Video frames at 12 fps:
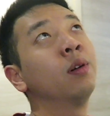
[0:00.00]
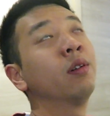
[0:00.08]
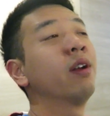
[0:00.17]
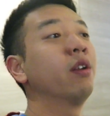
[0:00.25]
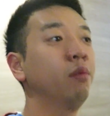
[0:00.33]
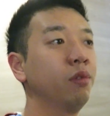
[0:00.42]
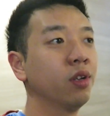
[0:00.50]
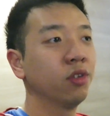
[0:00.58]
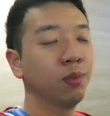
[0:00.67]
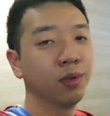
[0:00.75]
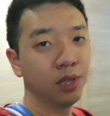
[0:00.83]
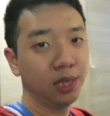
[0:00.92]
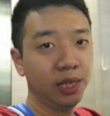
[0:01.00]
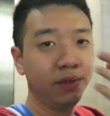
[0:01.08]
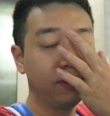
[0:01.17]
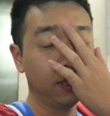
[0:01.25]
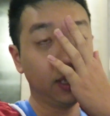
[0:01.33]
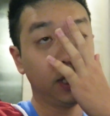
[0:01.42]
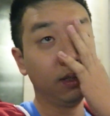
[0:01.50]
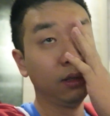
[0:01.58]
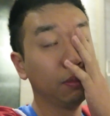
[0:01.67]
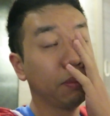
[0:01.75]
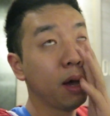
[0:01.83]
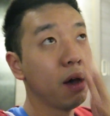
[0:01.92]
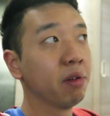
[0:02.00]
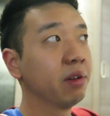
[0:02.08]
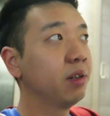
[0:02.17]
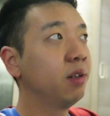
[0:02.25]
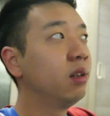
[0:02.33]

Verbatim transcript: or rather I'm not supposed to leave until about...